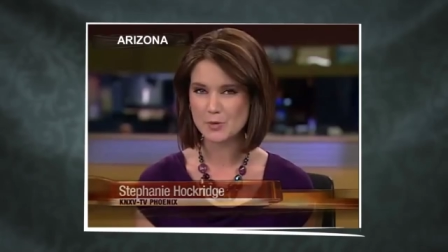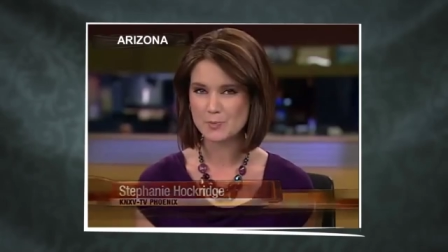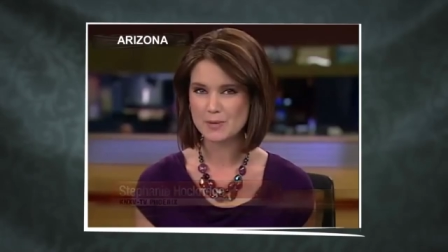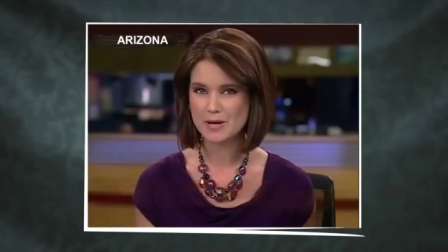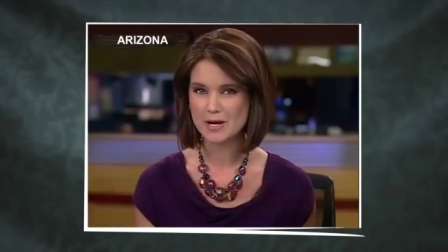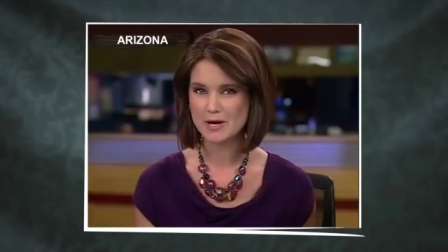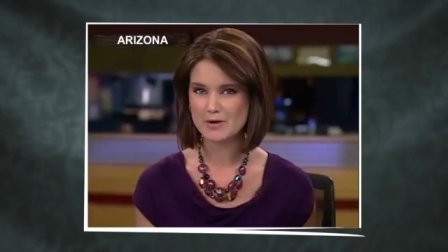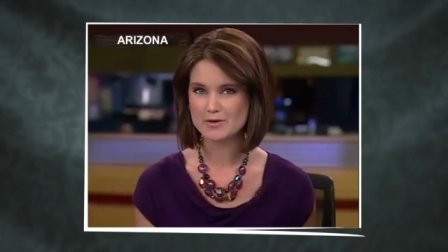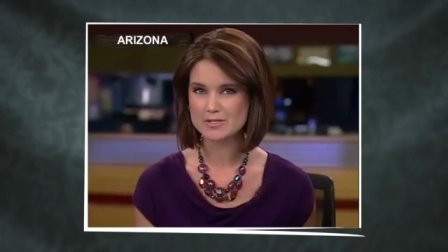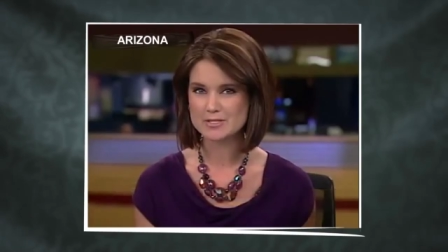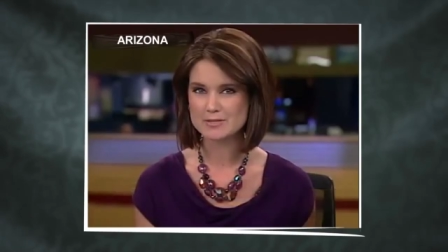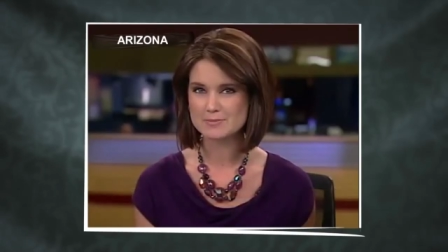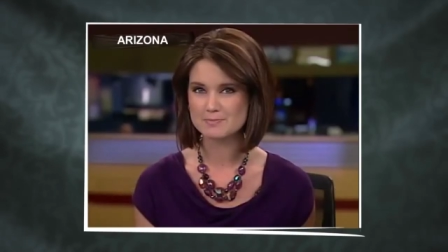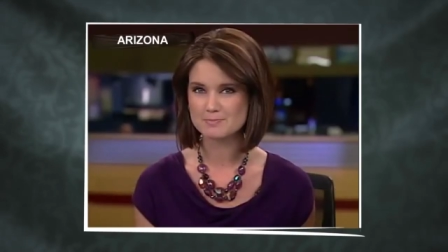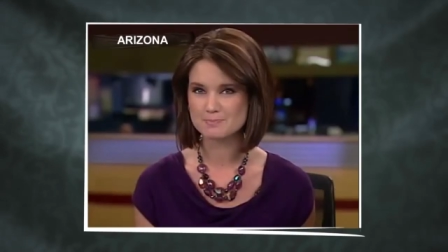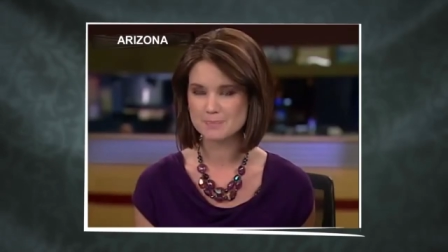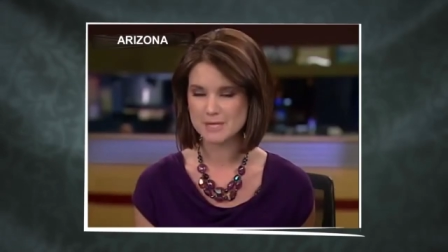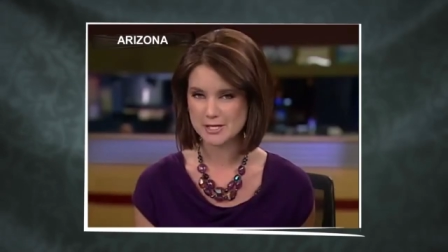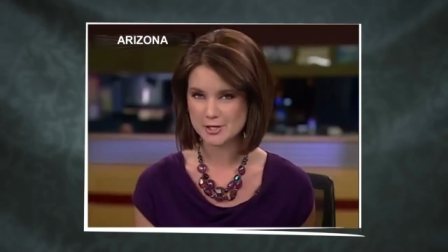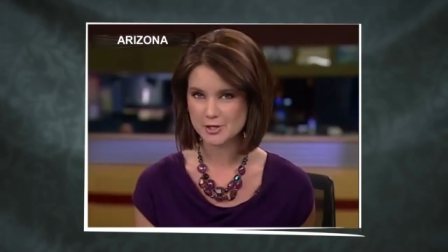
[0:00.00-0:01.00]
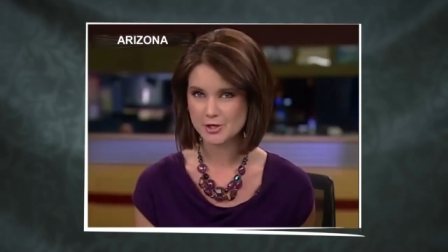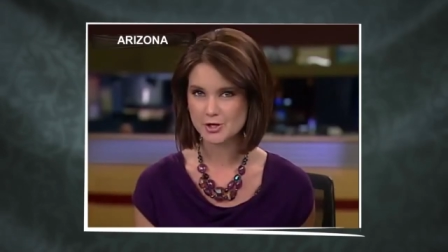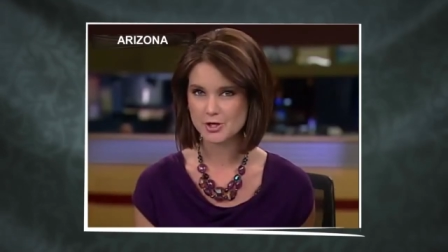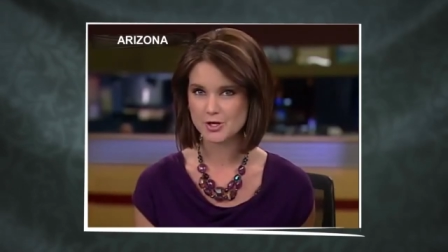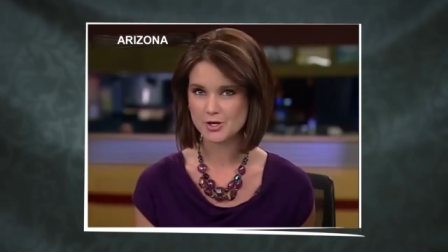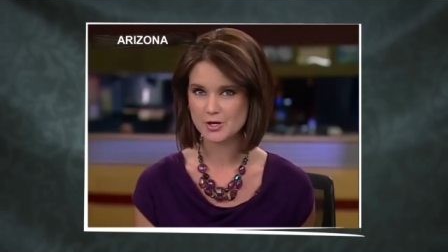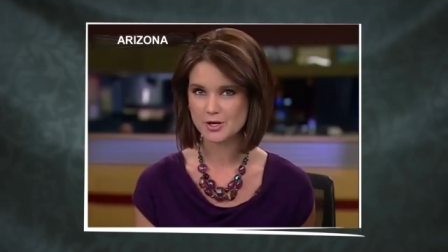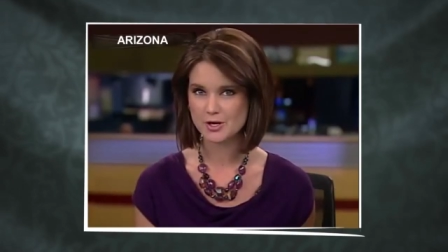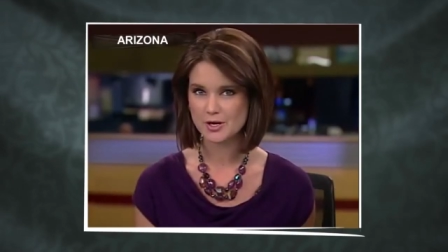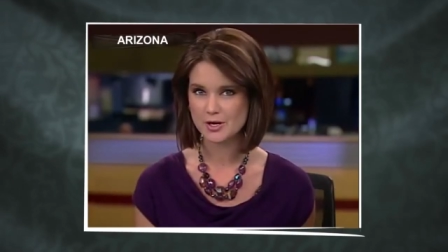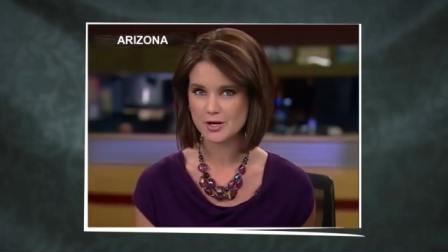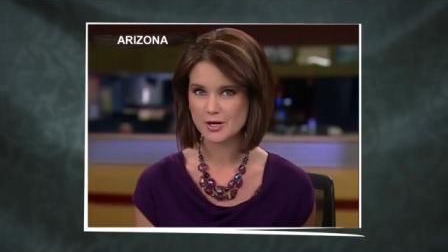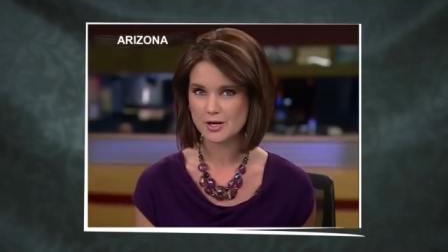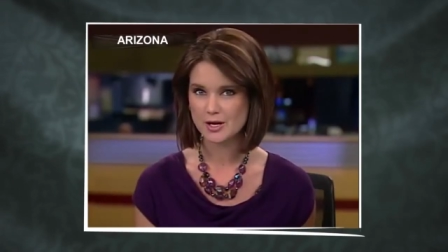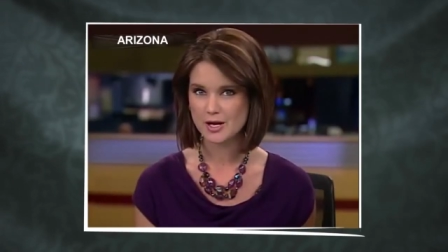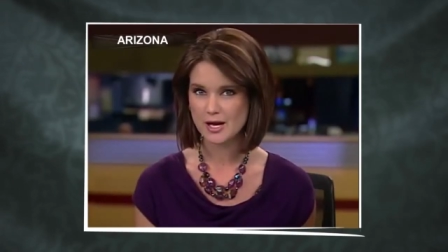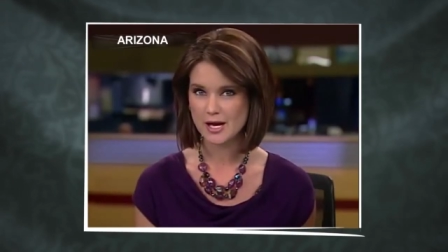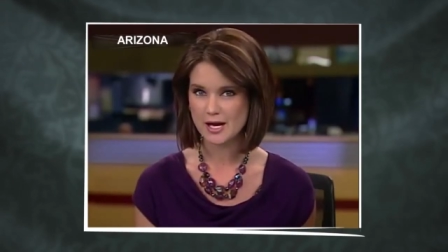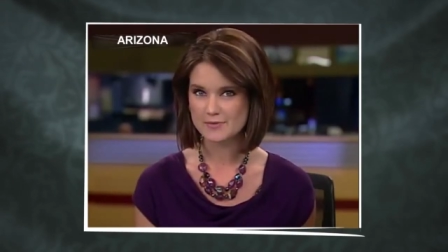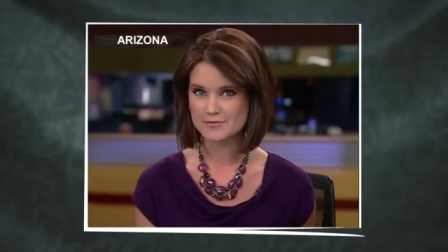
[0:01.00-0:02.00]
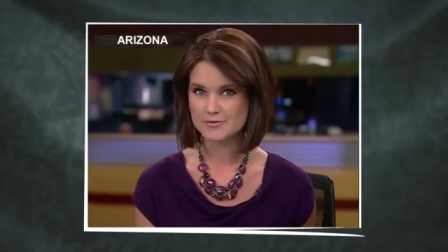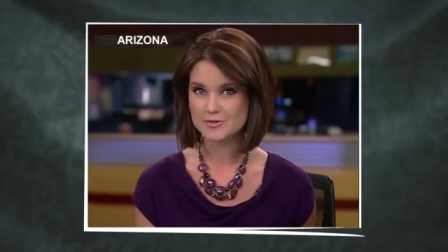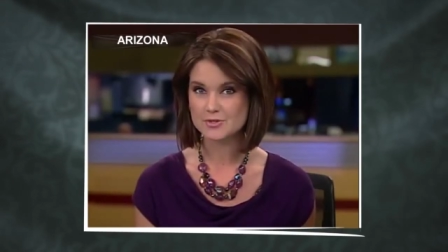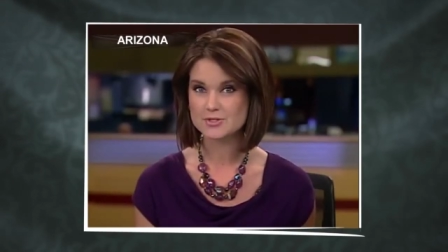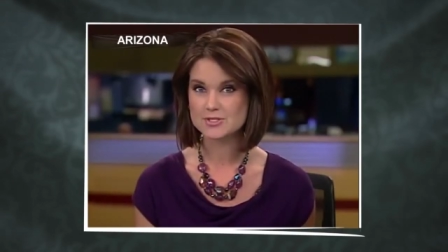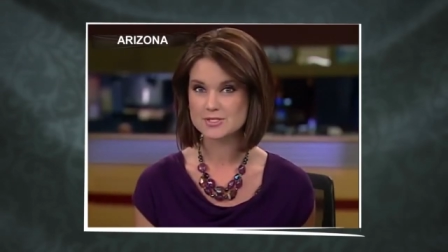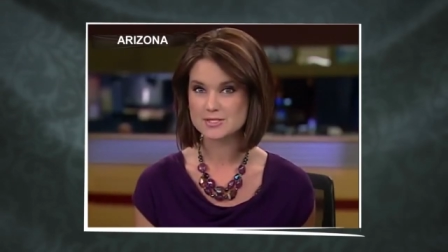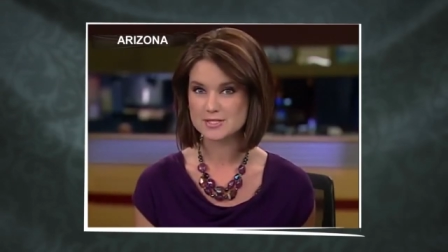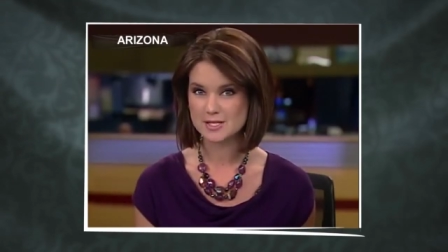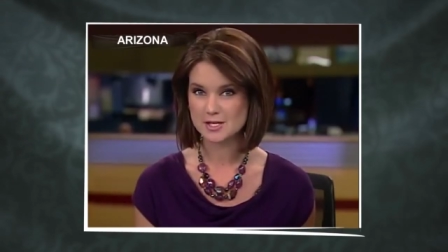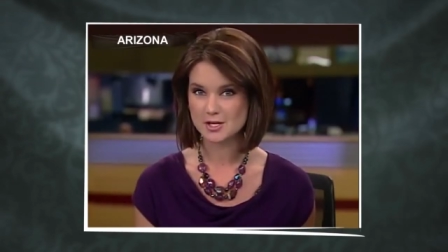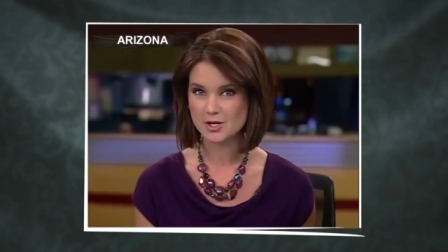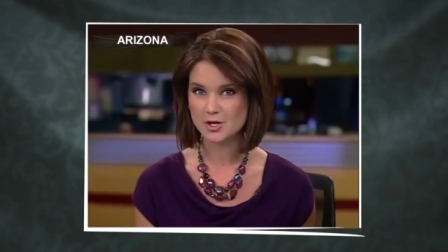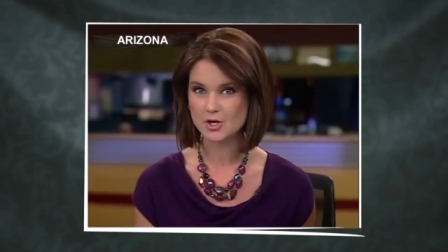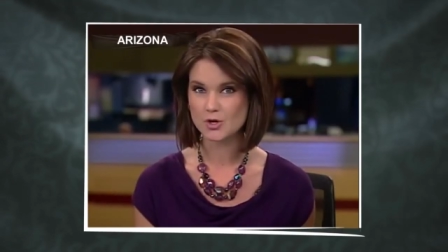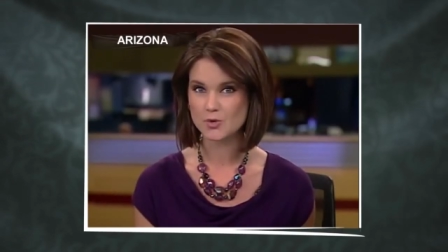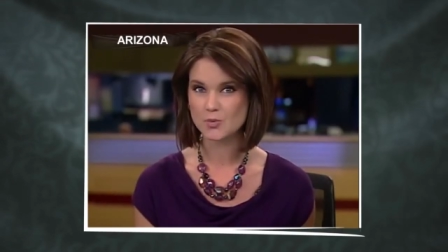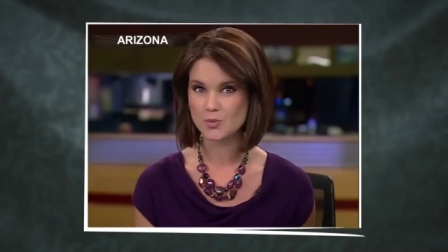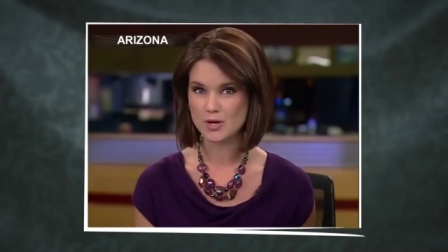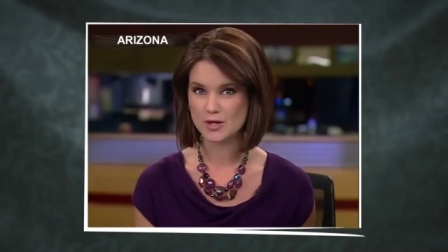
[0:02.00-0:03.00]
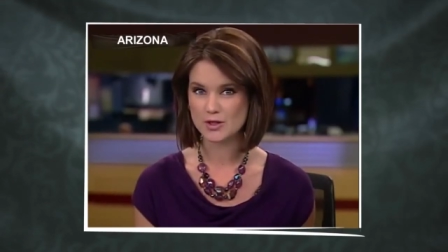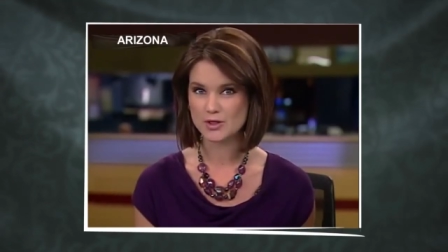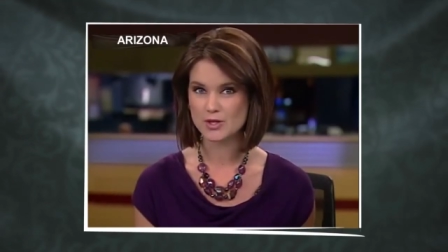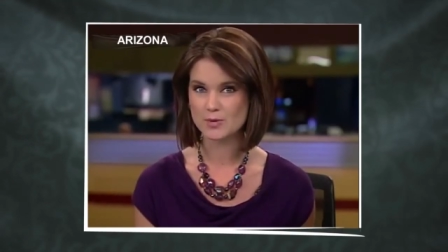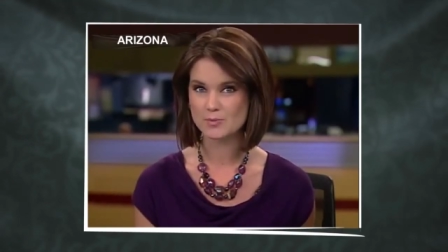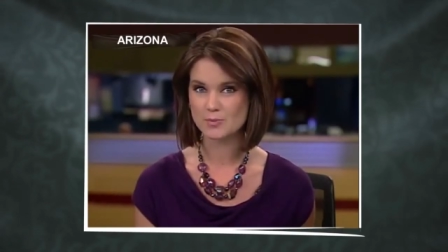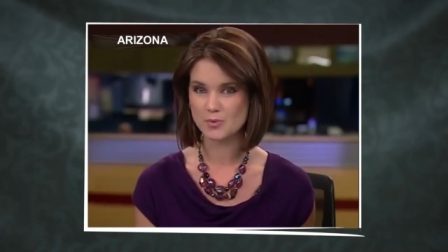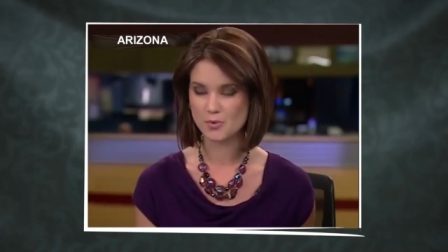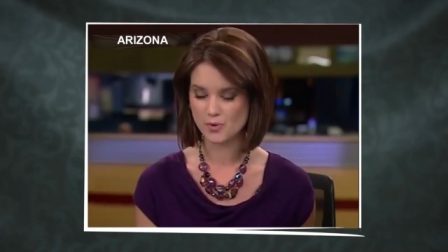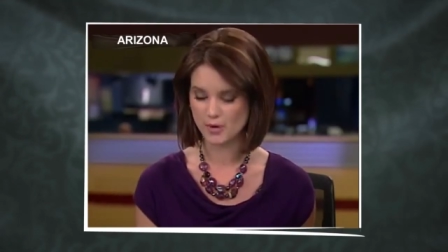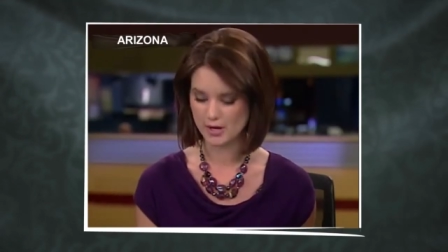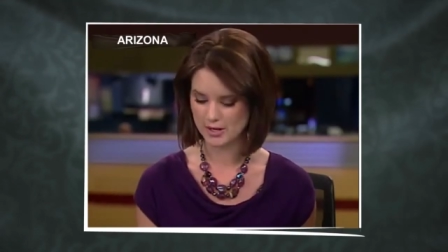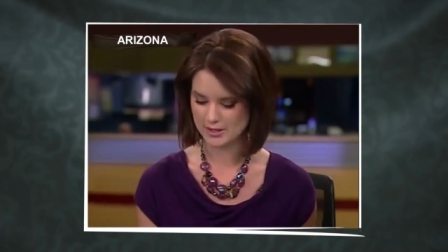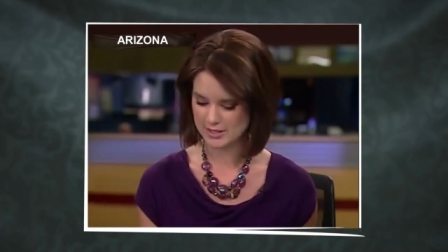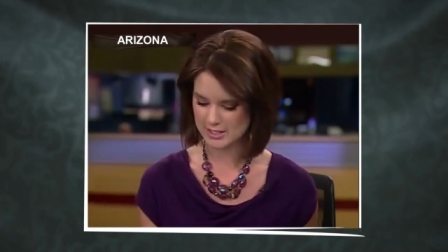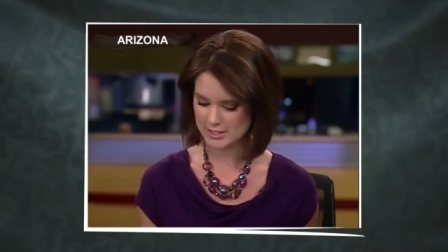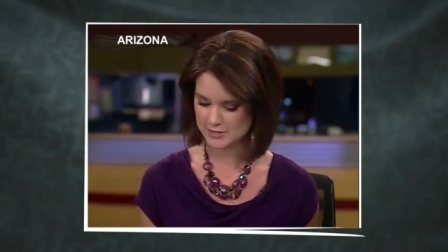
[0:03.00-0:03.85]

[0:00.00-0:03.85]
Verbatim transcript: Her parents beat her after seeing her with a boy.